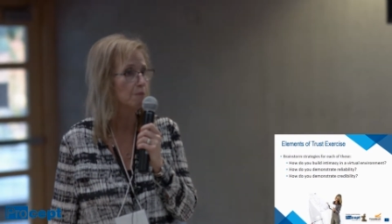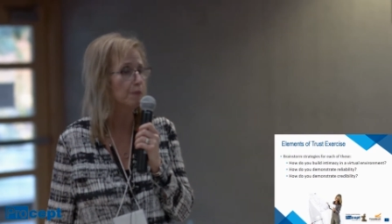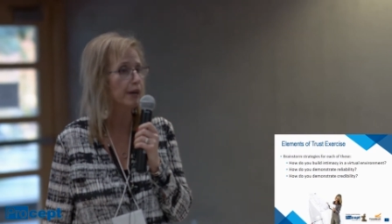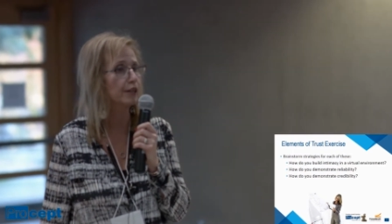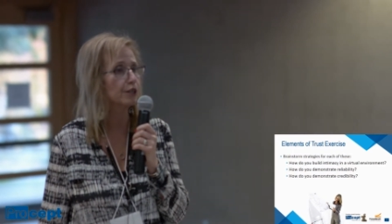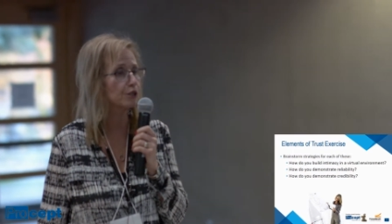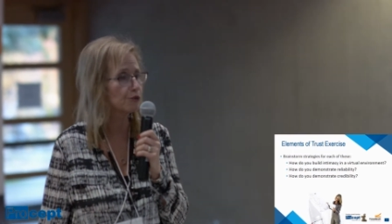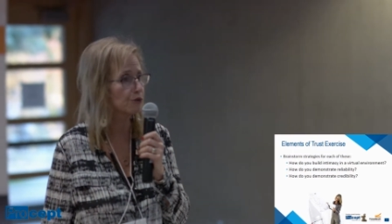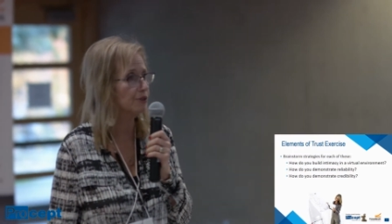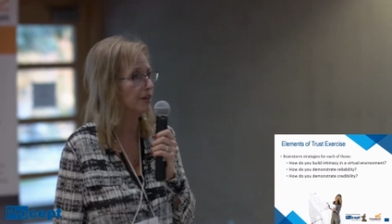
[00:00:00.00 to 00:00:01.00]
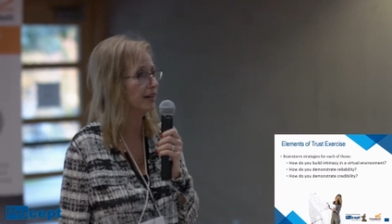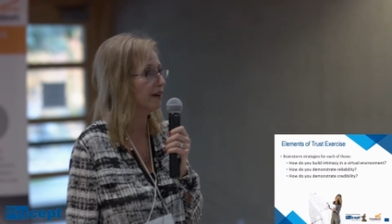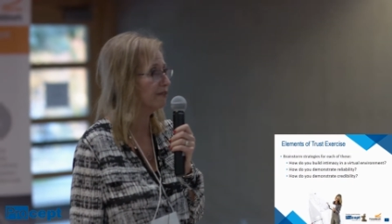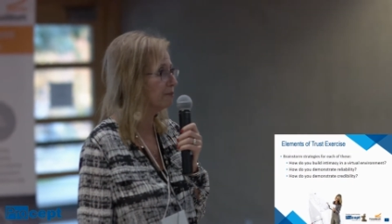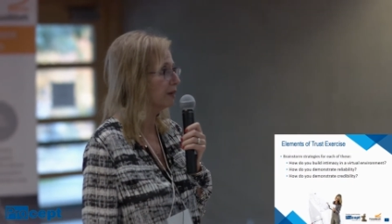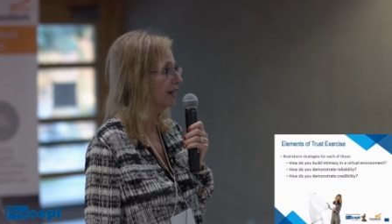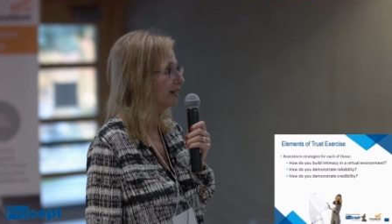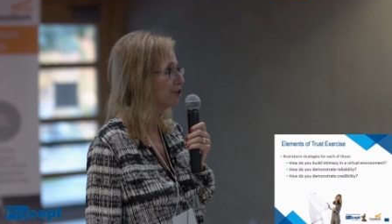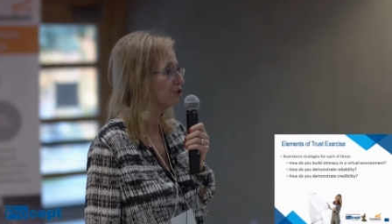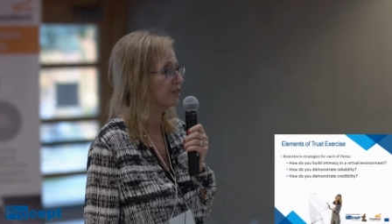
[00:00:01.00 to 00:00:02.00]
making sure that everybody
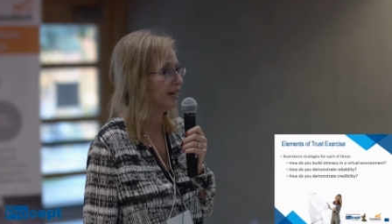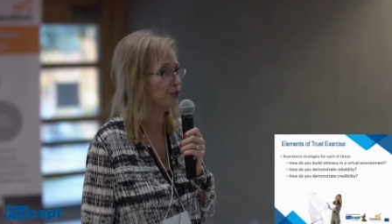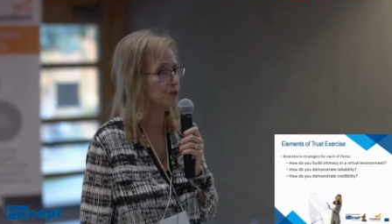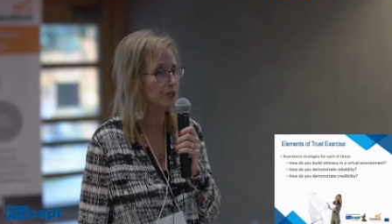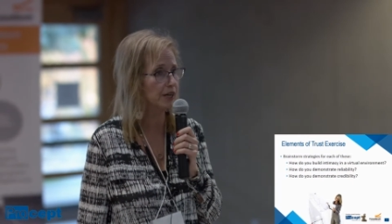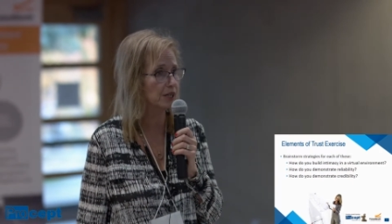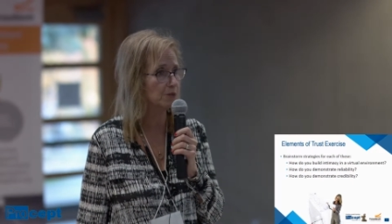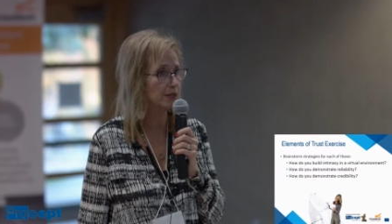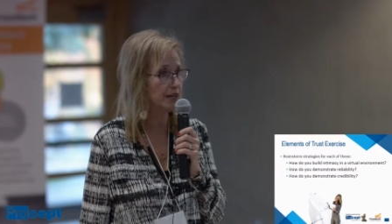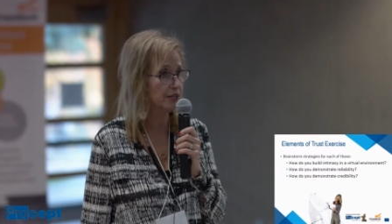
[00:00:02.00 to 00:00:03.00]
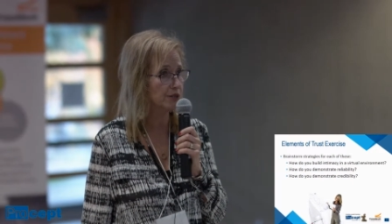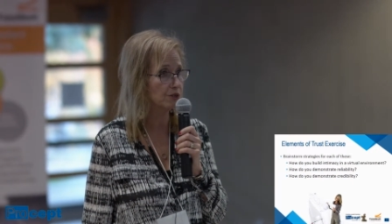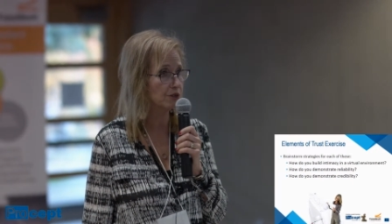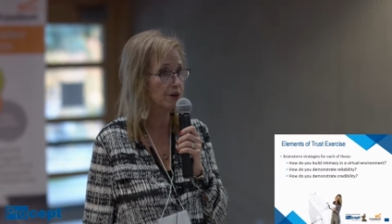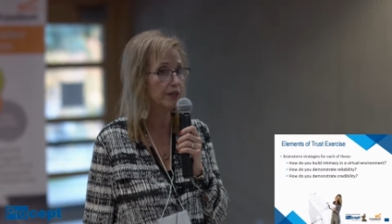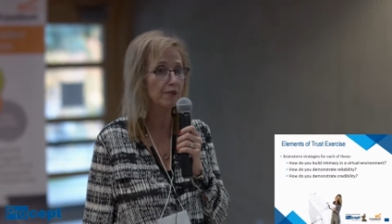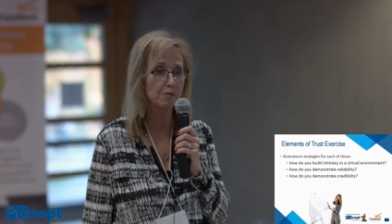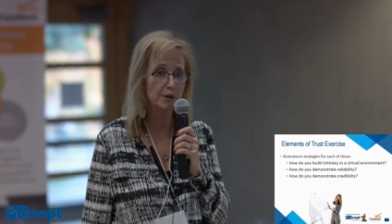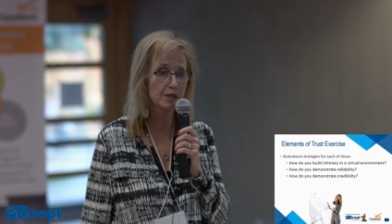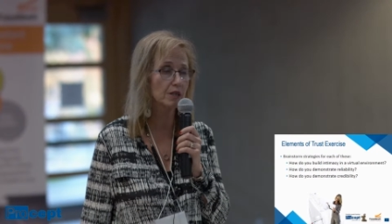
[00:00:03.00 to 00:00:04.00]
understands what the expectations are and
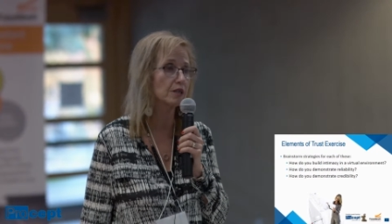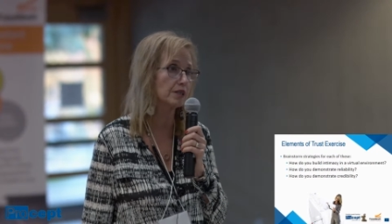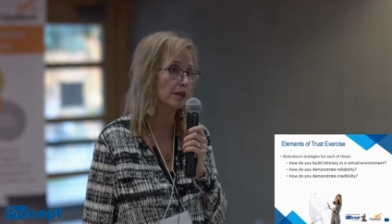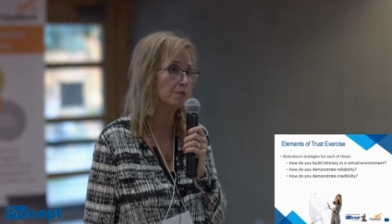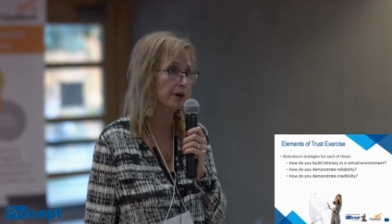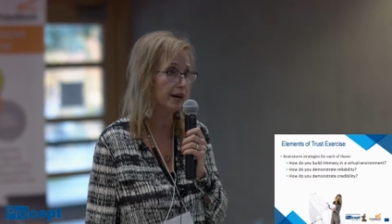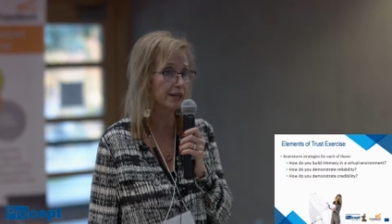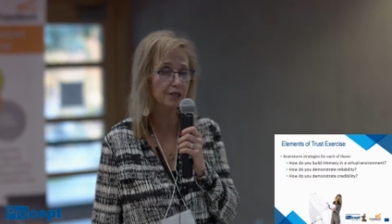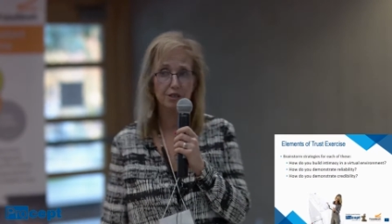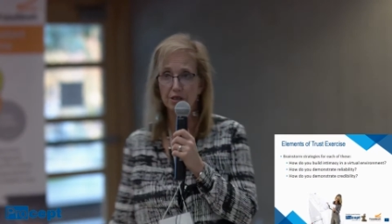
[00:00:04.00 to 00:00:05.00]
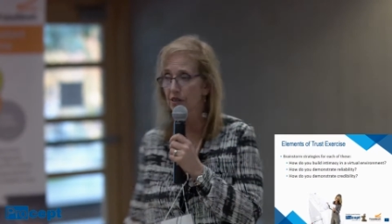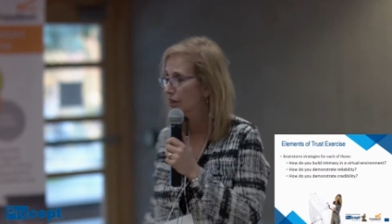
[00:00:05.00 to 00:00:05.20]
everybody's on the same page.